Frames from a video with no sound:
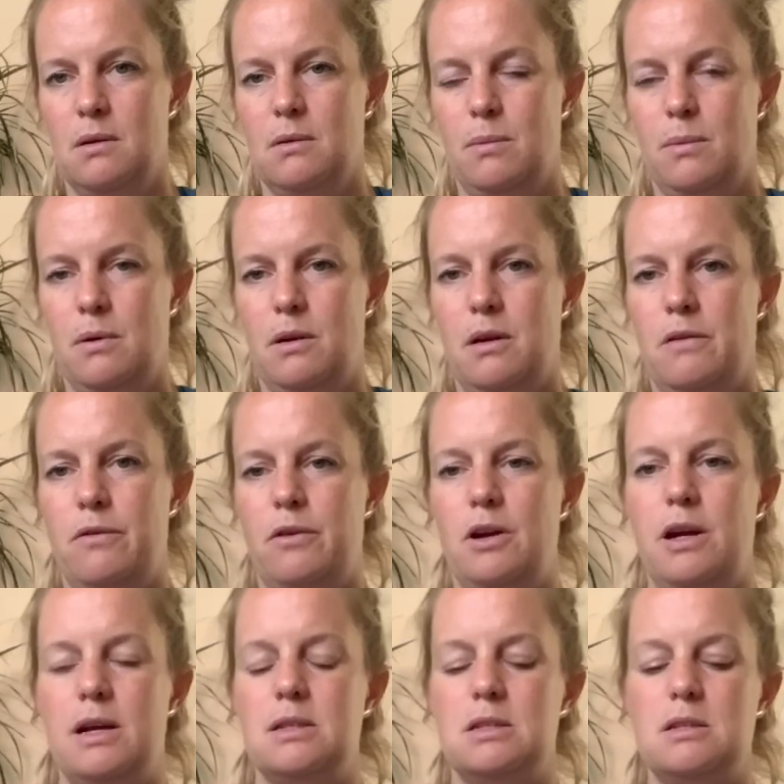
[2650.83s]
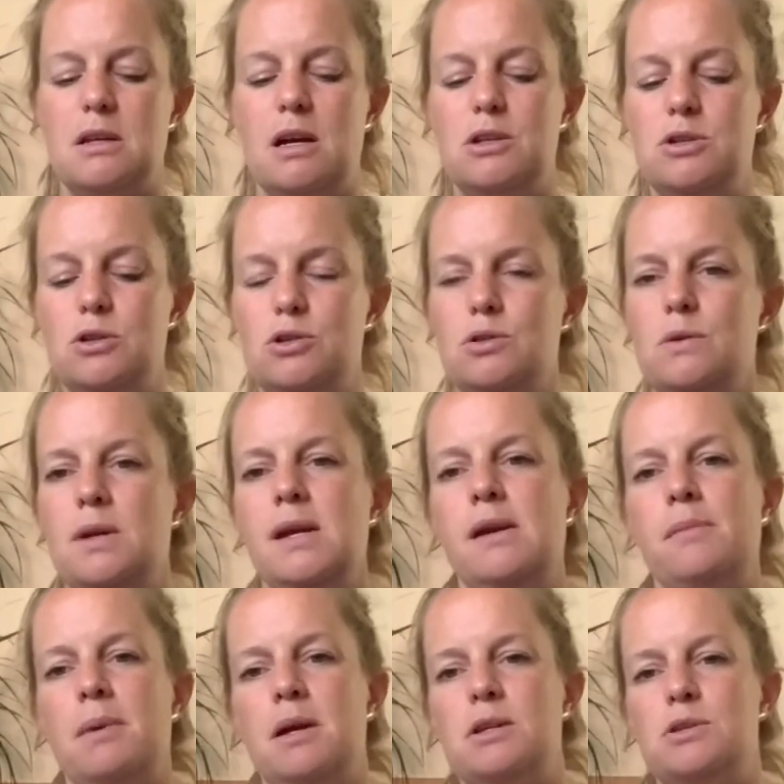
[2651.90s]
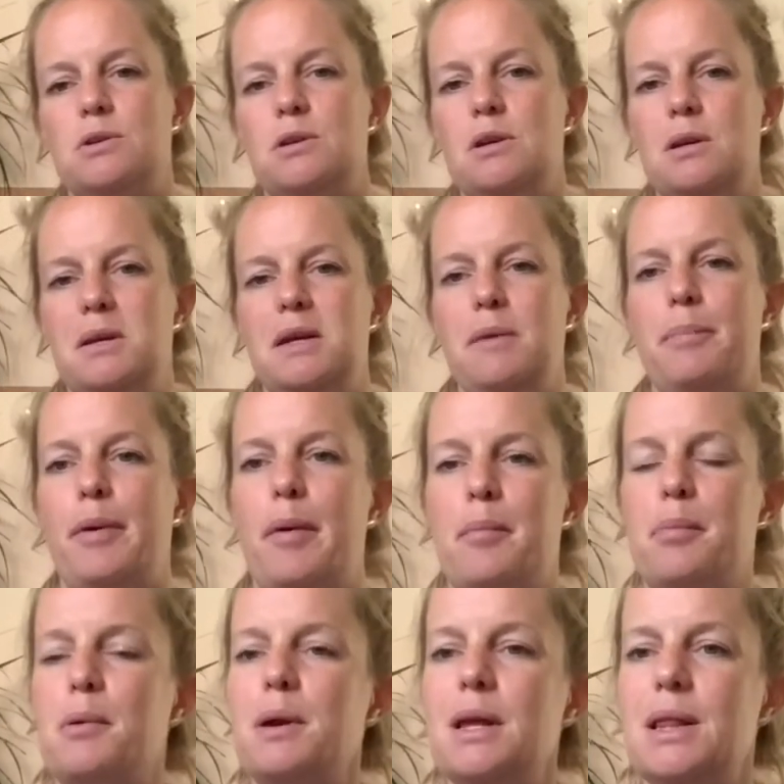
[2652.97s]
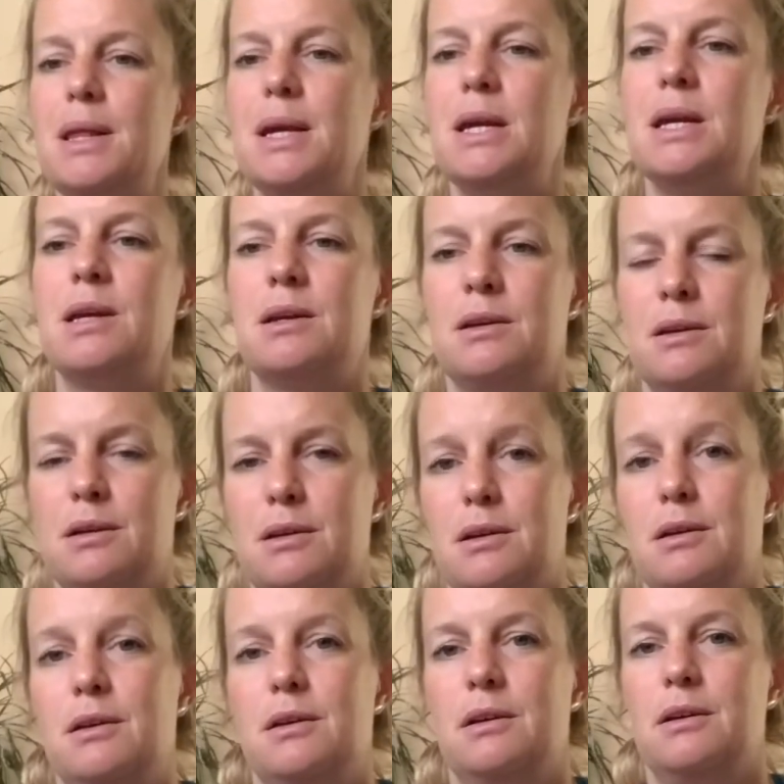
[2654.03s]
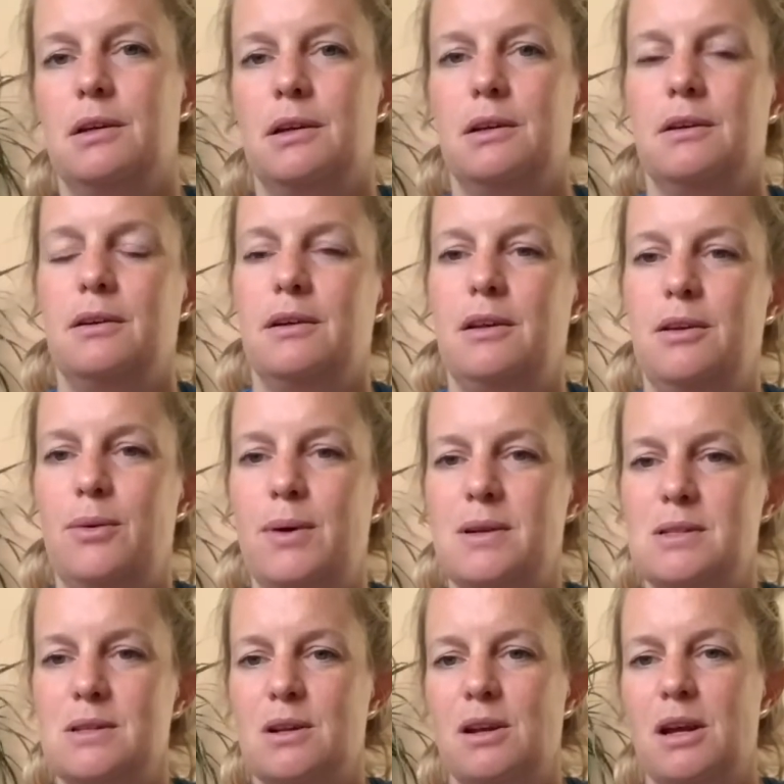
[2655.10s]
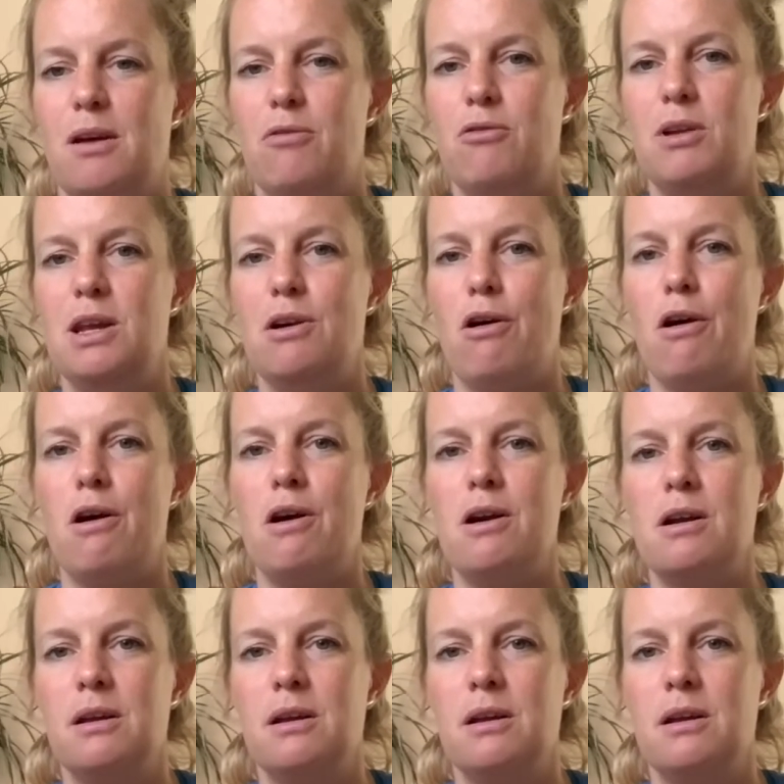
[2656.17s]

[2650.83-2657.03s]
Whatever exercise you're doing, make sure you keep on breathing, otherwise it's going to get really hard.